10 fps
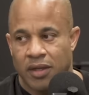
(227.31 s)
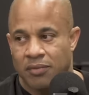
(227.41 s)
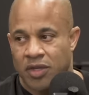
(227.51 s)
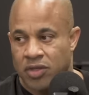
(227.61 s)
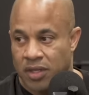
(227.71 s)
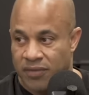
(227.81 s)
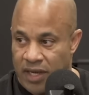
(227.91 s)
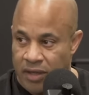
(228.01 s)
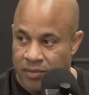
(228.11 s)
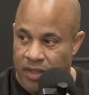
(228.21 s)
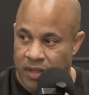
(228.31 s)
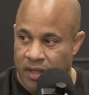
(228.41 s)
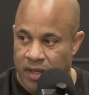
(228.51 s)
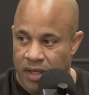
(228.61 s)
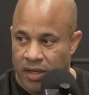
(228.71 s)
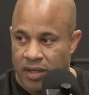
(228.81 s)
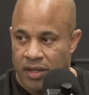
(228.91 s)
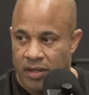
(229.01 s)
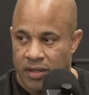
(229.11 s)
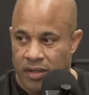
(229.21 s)
Muscular Development did
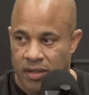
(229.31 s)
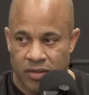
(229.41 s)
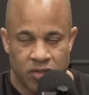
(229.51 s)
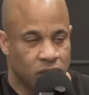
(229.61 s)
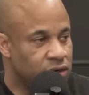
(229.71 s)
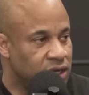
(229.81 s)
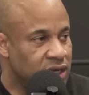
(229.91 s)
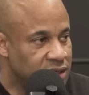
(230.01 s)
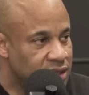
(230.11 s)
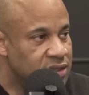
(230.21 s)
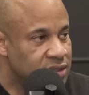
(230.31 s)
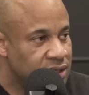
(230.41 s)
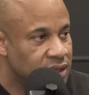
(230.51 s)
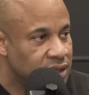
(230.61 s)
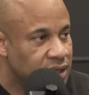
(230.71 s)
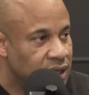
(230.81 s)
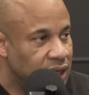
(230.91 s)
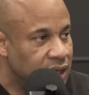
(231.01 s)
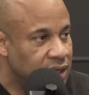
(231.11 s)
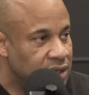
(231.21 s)
a story on this
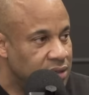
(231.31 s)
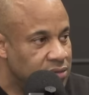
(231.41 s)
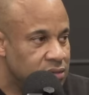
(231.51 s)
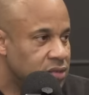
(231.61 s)
and